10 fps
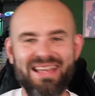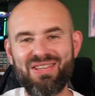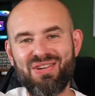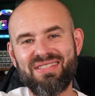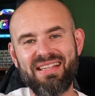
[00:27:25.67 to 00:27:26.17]

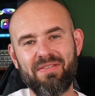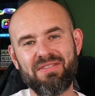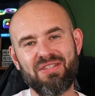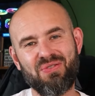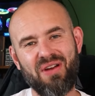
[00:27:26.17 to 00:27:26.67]
Get yourself
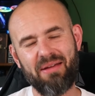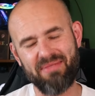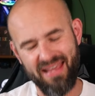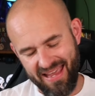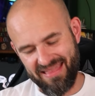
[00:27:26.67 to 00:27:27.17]

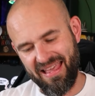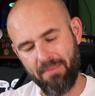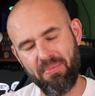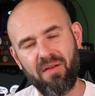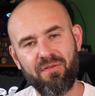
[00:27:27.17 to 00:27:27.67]
subscribed, hit
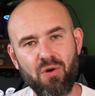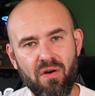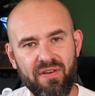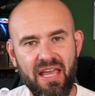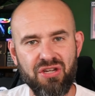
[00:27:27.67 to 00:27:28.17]
that bell for
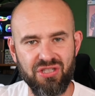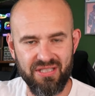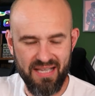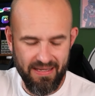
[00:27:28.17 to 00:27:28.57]
notifications,